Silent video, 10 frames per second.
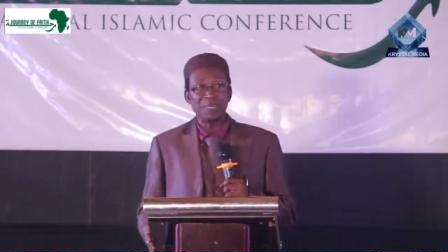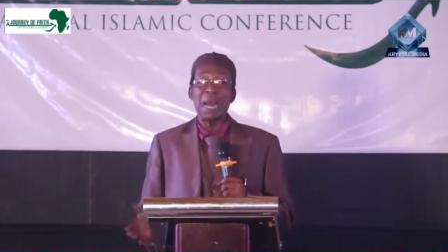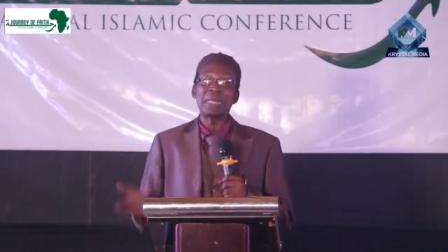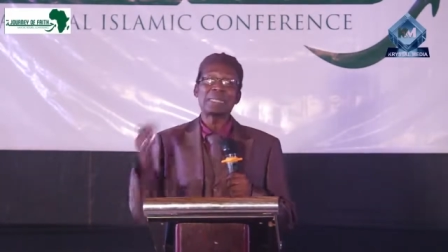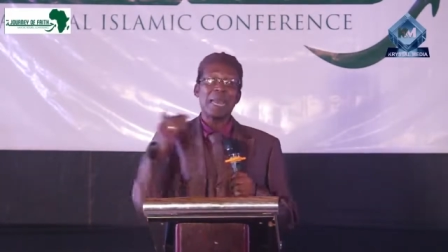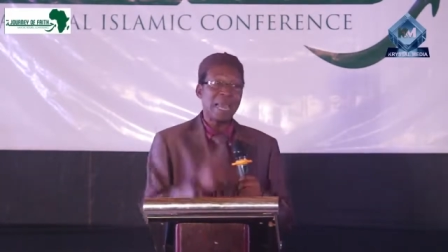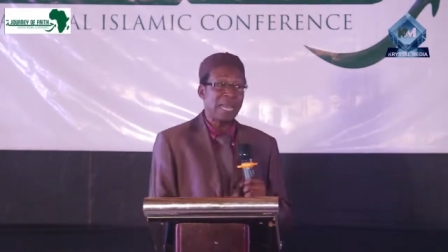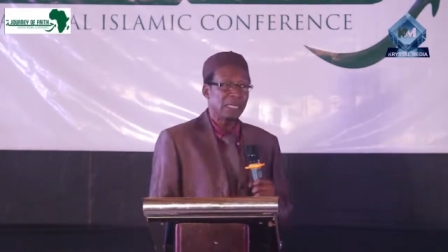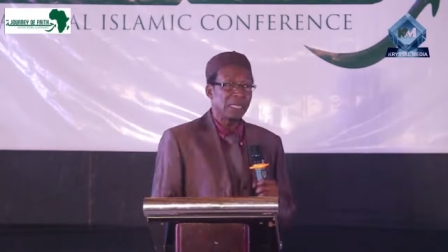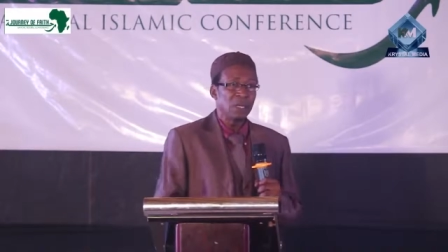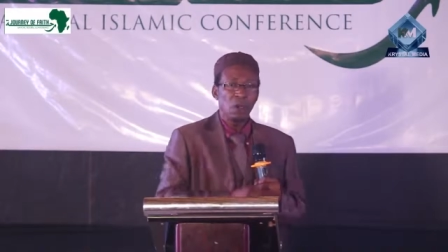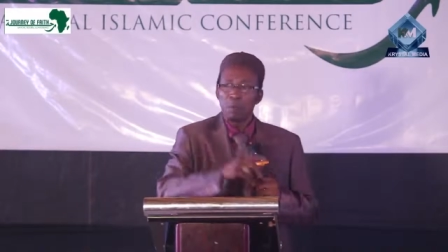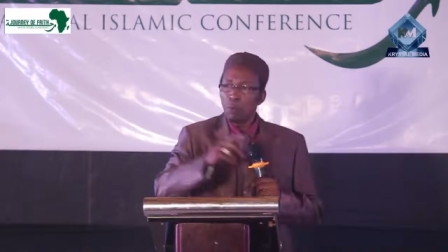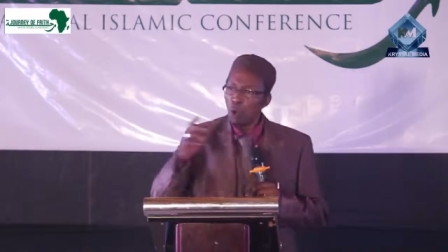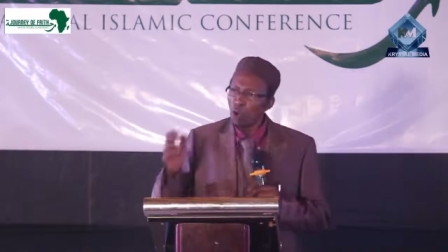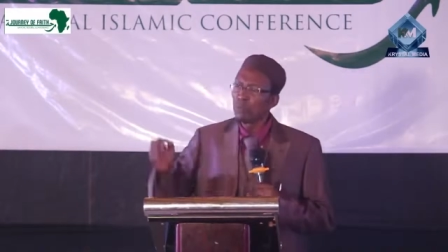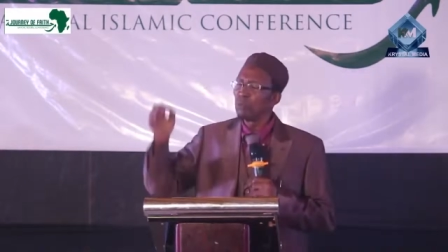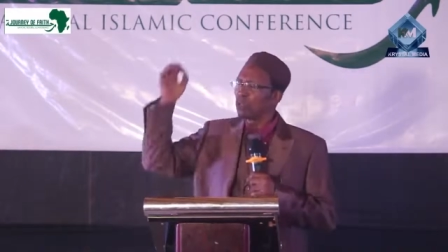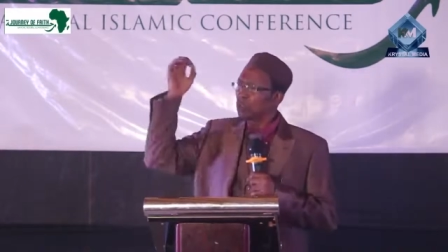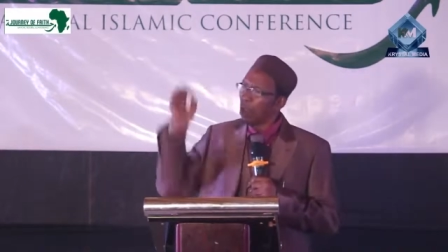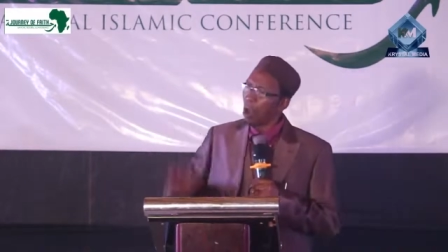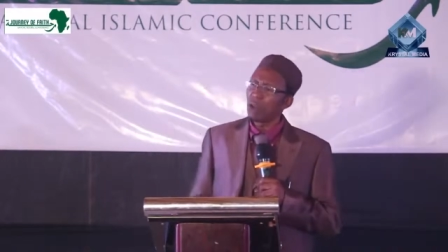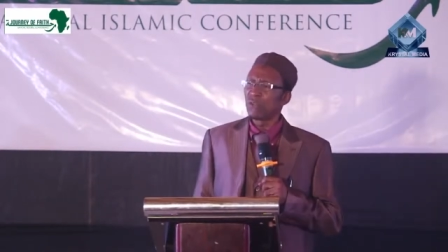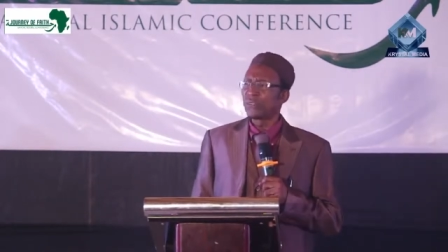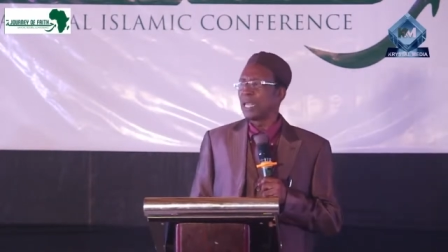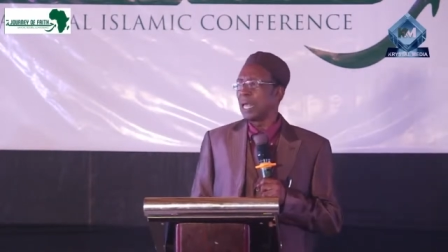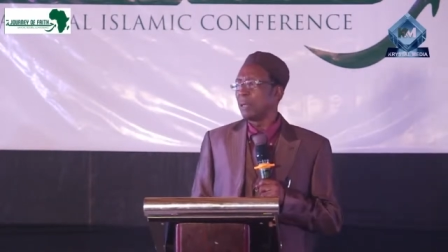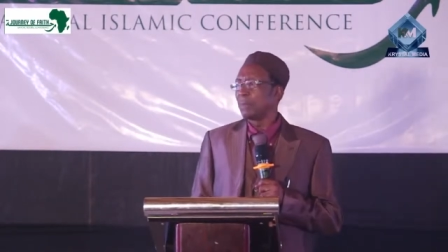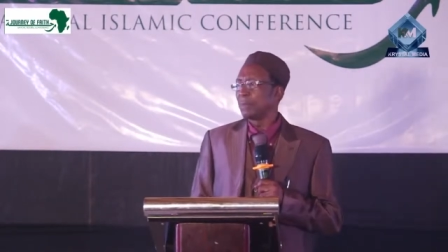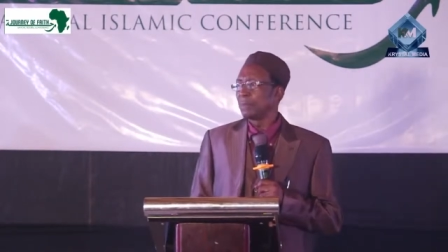But at the end, almost all of them